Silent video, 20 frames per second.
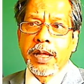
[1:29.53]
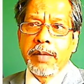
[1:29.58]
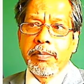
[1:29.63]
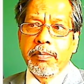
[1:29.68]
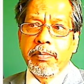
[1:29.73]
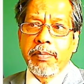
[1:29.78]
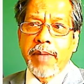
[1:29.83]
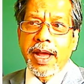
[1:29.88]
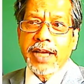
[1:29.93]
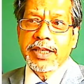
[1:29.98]

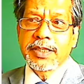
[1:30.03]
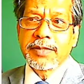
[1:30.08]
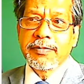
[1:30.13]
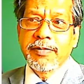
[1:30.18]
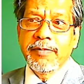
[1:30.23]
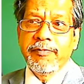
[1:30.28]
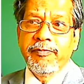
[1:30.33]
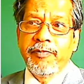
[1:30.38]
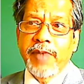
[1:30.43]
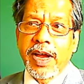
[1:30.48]

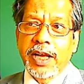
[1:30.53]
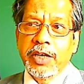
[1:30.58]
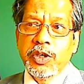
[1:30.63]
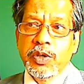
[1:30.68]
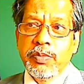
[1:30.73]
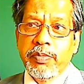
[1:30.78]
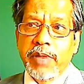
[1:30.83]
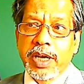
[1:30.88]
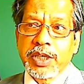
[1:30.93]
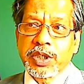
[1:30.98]
Maximum value
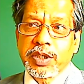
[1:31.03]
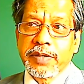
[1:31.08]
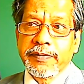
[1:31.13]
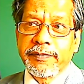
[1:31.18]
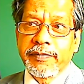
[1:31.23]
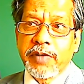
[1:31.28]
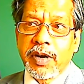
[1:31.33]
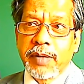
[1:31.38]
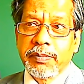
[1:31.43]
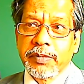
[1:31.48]
measured
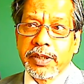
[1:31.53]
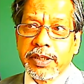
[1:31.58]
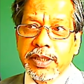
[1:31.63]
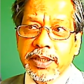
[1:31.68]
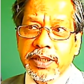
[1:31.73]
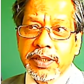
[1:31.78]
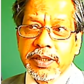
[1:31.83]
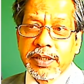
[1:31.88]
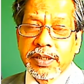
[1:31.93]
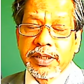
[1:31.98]
from the
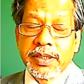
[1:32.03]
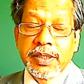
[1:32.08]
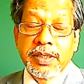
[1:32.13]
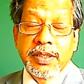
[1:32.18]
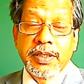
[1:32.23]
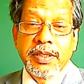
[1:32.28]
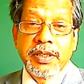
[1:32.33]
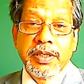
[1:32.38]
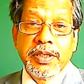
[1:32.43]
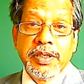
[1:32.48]

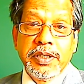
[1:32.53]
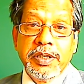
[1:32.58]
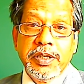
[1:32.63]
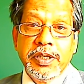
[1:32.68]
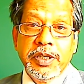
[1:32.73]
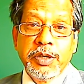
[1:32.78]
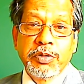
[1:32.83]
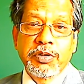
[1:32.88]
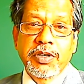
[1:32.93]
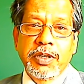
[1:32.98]

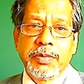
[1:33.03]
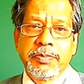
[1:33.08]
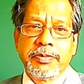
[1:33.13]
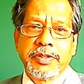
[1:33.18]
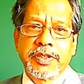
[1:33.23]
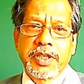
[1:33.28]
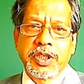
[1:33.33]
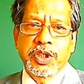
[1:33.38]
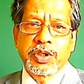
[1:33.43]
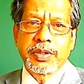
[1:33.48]
neutral
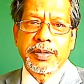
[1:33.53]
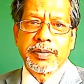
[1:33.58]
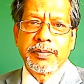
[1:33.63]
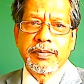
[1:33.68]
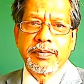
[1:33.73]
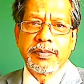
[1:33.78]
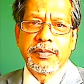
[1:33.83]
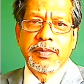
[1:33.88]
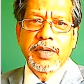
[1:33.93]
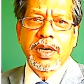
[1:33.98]
position,
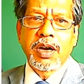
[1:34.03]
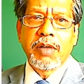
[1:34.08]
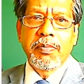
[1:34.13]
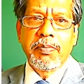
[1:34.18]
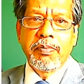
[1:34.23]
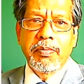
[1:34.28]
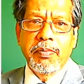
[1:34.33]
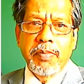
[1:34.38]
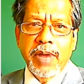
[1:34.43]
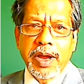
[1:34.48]

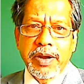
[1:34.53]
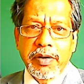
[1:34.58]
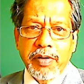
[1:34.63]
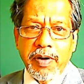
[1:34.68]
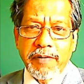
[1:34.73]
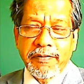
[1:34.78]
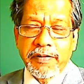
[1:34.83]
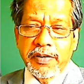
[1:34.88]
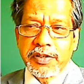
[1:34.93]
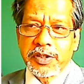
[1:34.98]
my
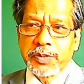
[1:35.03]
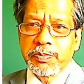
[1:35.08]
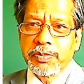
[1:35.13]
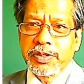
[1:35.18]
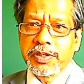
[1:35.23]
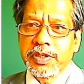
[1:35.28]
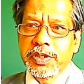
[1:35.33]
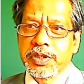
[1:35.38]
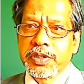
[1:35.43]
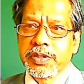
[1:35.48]
reference
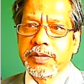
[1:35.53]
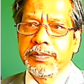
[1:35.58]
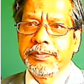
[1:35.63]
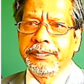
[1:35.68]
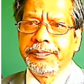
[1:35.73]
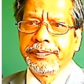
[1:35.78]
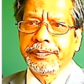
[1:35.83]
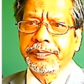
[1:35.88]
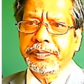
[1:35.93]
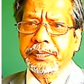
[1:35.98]
position.
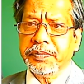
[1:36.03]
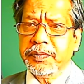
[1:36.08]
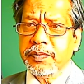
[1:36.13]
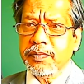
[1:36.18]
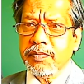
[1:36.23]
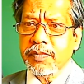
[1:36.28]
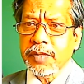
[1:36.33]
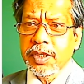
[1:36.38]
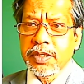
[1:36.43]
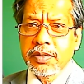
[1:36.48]

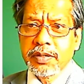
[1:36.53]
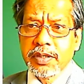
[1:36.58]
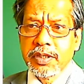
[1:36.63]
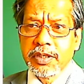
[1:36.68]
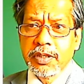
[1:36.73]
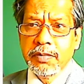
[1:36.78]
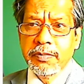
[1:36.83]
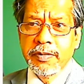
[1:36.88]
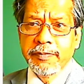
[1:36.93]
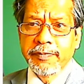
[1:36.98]
So it
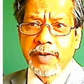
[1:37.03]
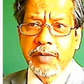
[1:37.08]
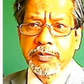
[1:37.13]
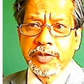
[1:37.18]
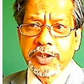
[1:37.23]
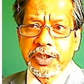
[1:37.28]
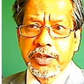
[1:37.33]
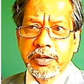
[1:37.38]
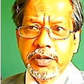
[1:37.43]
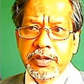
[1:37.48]
will be from
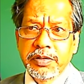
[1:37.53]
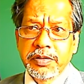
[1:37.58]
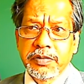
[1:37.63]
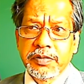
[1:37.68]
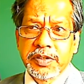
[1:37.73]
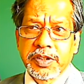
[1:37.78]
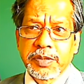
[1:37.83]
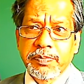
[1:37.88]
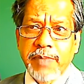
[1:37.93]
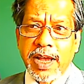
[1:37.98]
0 to
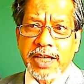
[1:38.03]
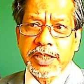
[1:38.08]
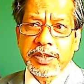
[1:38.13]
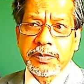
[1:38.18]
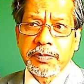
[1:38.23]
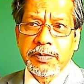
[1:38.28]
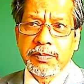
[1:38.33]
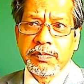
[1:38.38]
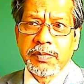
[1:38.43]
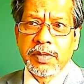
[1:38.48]
this
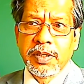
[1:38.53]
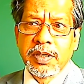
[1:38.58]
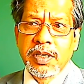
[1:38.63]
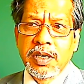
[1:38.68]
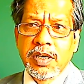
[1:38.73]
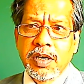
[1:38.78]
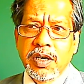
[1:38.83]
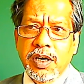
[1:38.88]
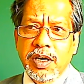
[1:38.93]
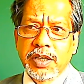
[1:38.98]
maximum.
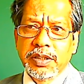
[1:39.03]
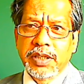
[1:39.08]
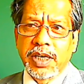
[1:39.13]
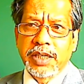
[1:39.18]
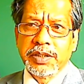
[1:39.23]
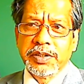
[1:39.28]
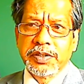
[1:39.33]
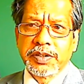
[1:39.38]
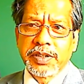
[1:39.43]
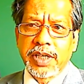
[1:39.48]
On the
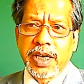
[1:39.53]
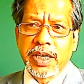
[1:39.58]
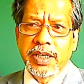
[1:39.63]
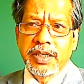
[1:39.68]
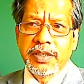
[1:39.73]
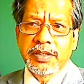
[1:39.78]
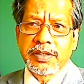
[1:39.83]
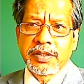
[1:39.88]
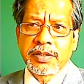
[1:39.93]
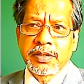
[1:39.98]
other side,
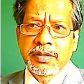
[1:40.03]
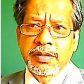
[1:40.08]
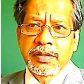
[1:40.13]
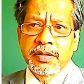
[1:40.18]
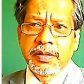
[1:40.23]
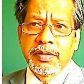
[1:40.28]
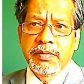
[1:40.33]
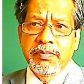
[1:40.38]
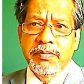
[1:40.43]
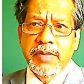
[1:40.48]
it's
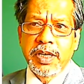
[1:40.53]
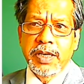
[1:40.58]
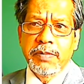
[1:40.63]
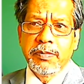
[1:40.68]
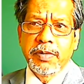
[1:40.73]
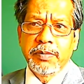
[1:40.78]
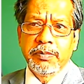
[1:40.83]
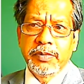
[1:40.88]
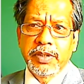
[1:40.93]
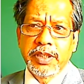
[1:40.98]

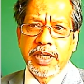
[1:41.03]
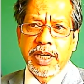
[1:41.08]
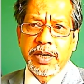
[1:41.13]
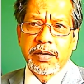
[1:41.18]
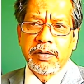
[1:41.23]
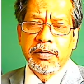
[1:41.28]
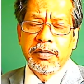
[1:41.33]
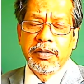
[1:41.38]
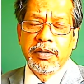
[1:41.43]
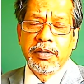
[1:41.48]
minimum. They
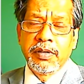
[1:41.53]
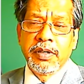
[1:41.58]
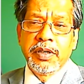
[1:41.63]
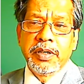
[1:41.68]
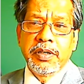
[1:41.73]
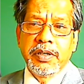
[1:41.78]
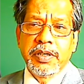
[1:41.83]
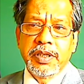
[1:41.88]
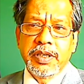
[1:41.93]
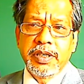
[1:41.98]
are
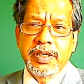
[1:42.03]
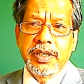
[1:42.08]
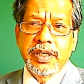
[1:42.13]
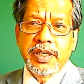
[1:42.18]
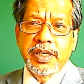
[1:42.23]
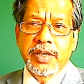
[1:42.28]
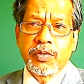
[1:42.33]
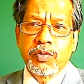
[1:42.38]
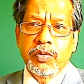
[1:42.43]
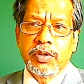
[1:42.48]

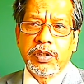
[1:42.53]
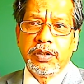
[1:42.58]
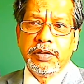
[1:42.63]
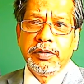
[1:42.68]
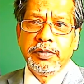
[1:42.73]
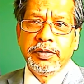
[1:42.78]
equal.